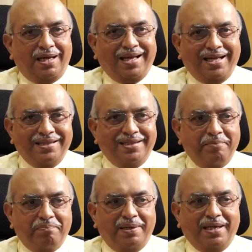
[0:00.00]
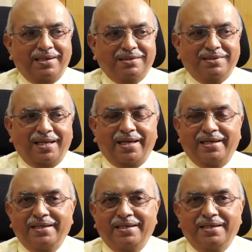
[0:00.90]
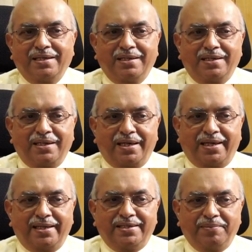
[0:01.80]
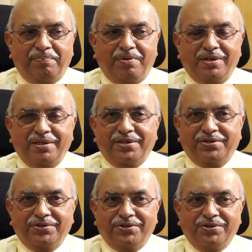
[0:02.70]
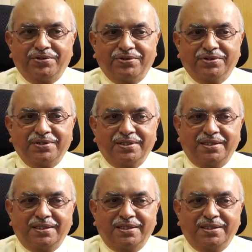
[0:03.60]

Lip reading: Health impact aside, it is important to know